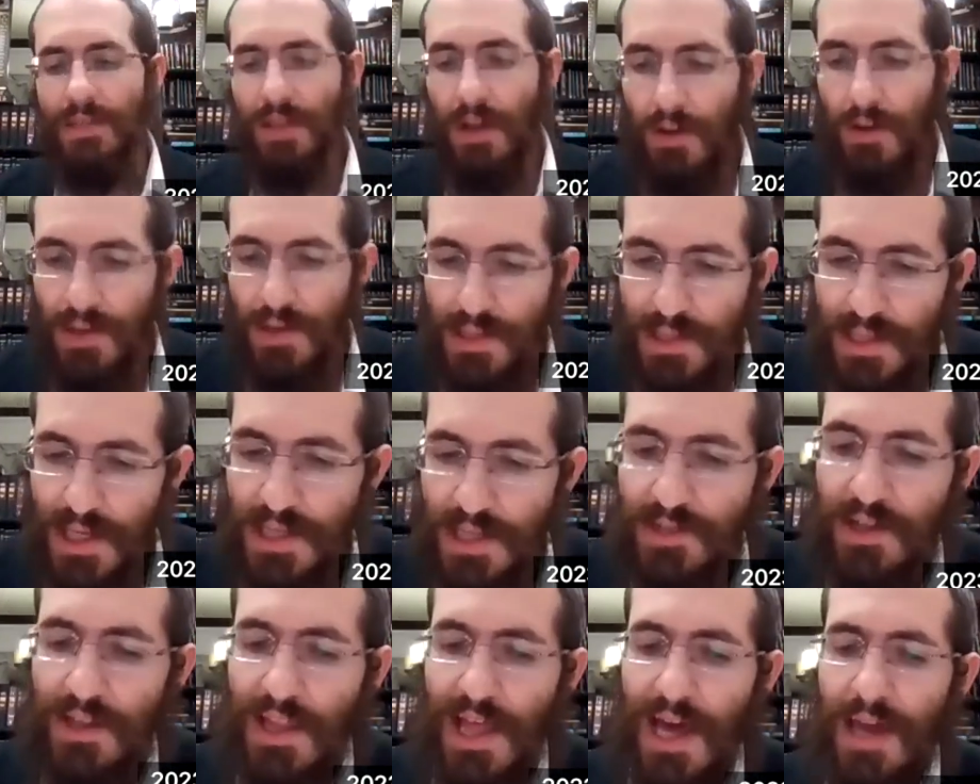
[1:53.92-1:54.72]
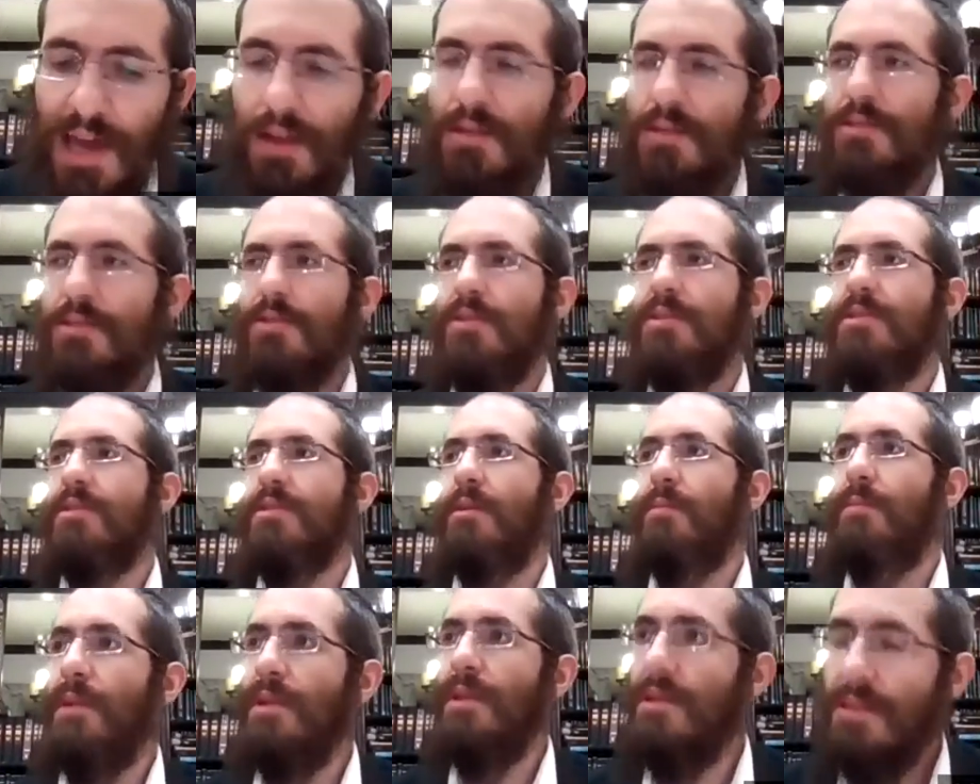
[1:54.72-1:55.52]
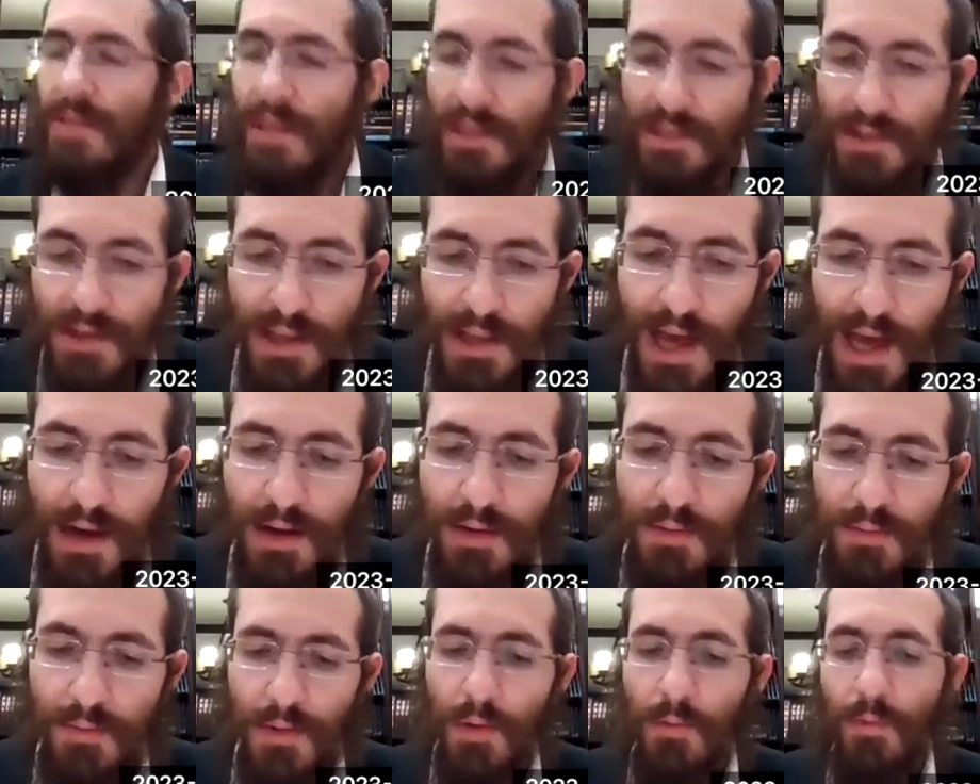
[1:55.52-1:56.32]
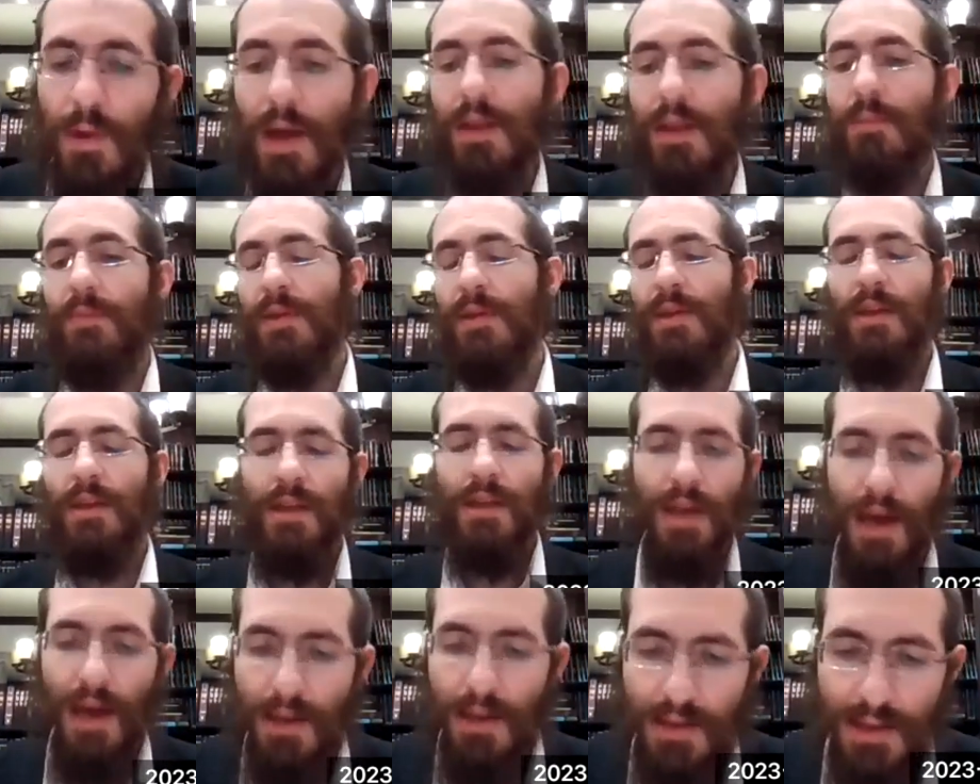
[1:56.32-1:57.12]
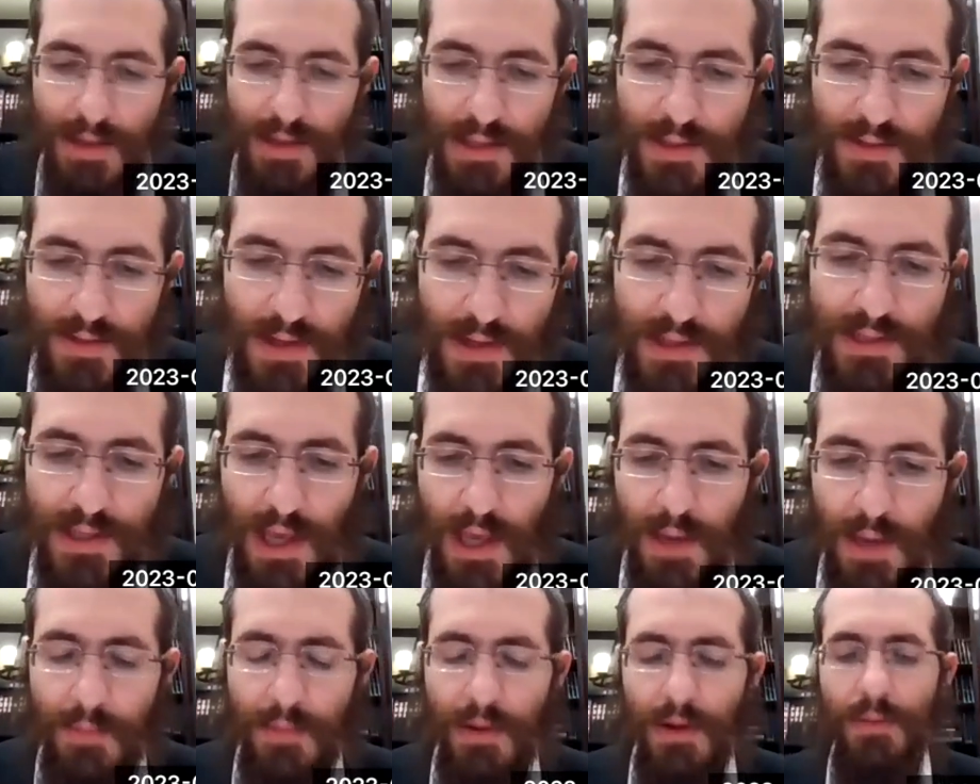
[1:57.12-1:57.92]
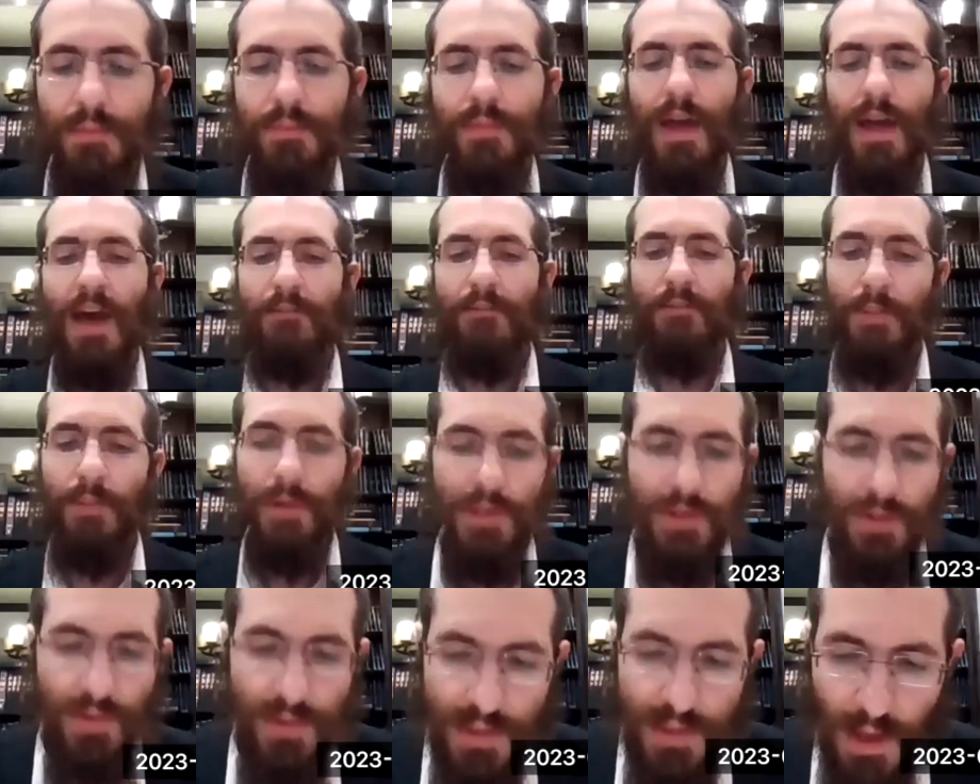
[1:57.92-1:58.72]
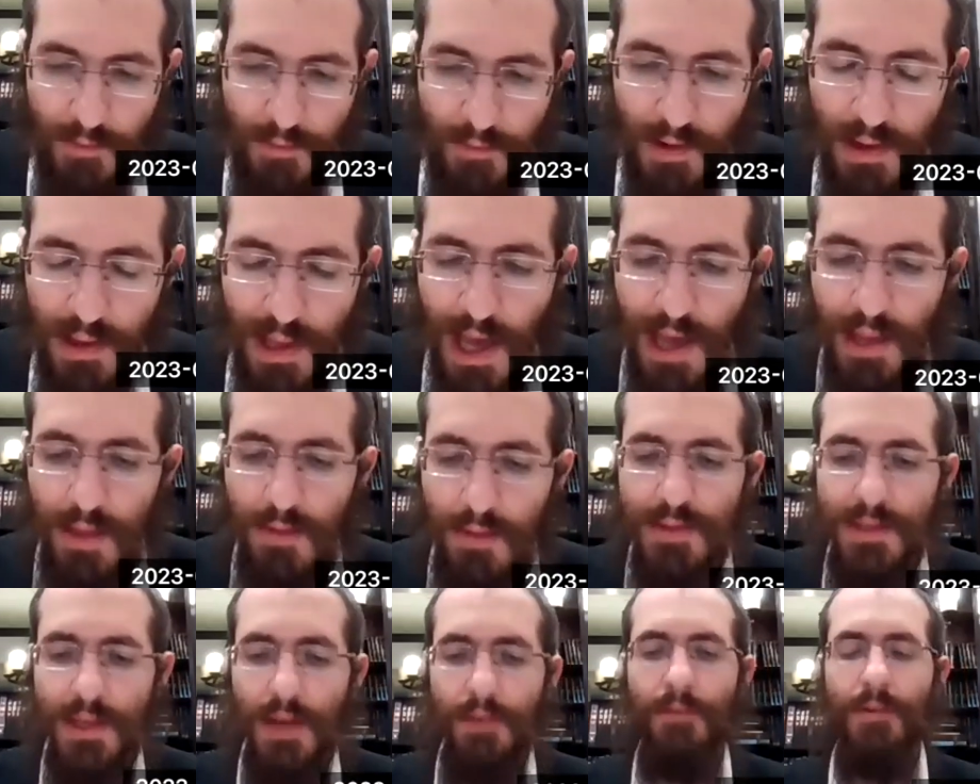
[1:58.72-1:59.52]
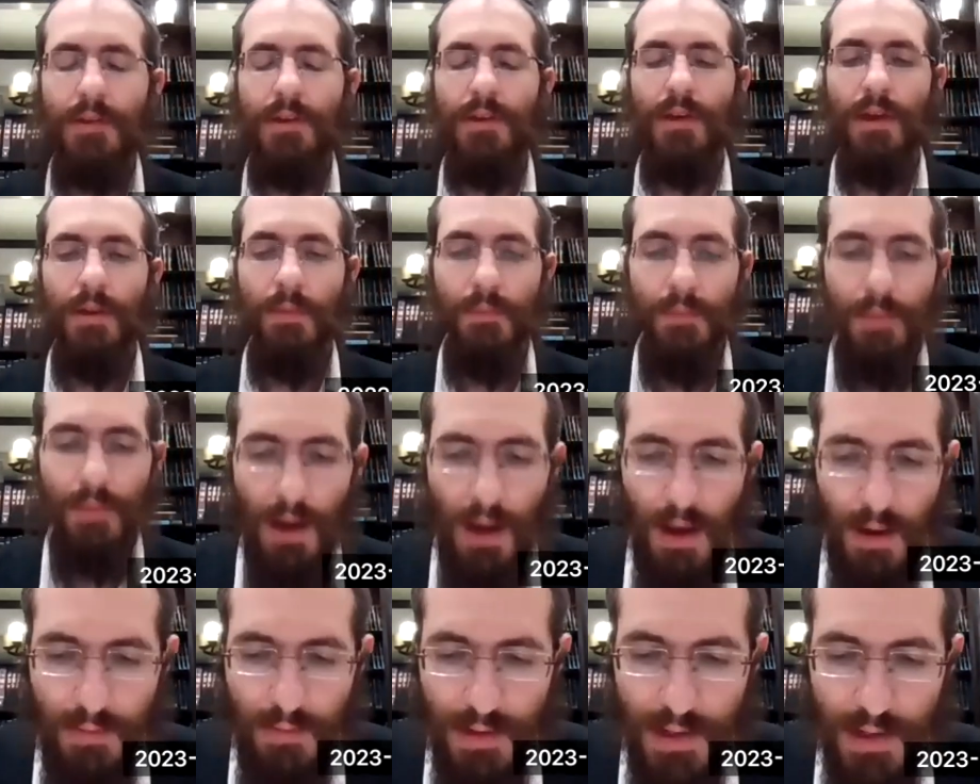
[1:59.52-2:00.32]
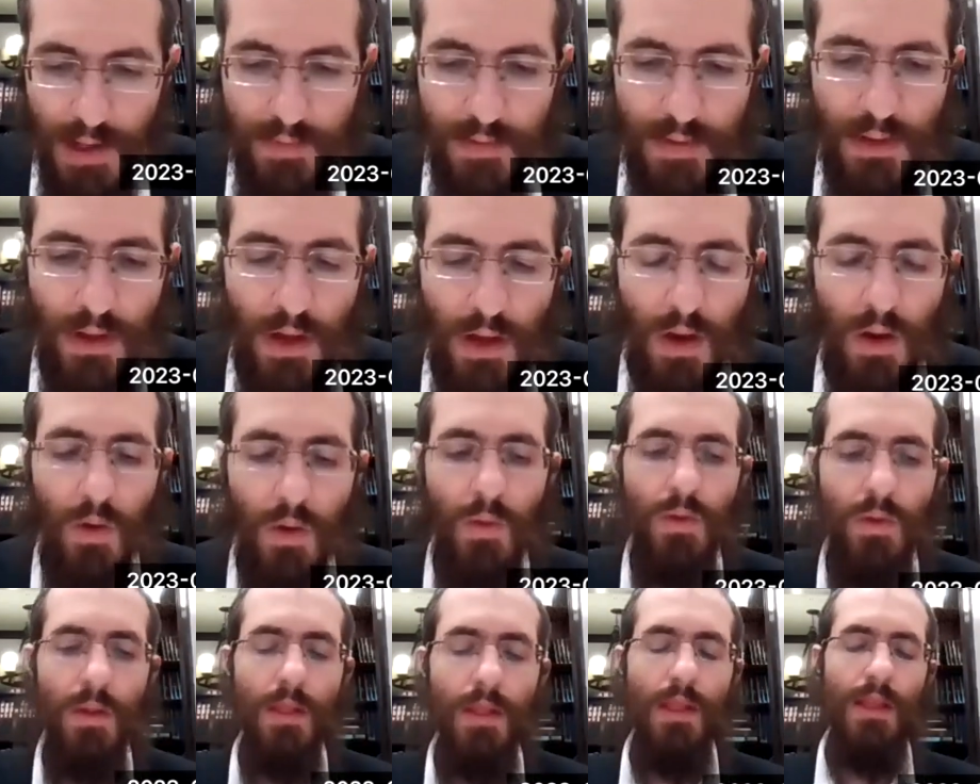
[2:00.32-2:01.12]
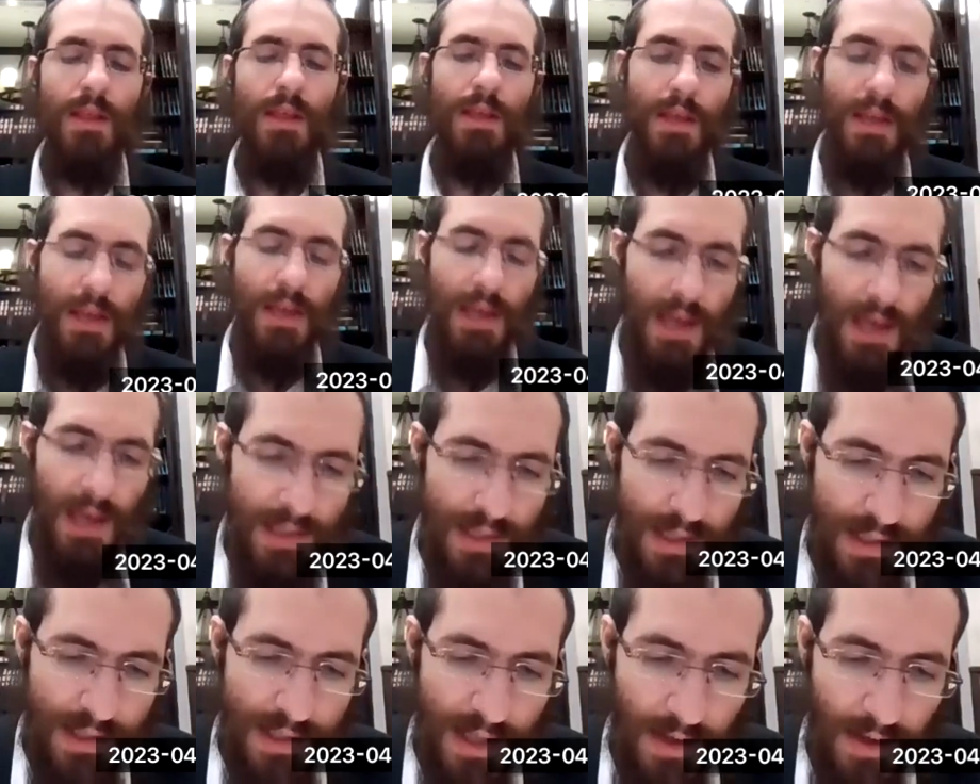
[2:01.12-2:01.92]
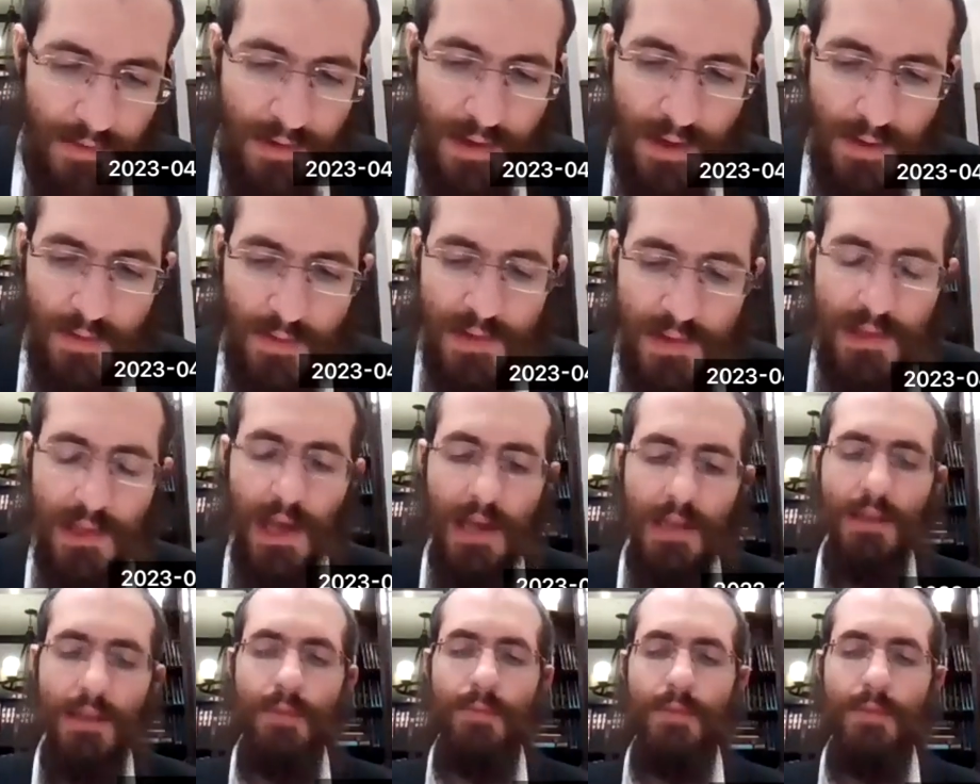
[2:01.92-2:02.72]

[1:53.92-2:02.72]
Okay, so he says your ladder, so there's an opinion that says your ladder already begin counting the Sefiras HaOmer, Afabish Safik Lila of Safik Aim, however, even though it's a Safik if it's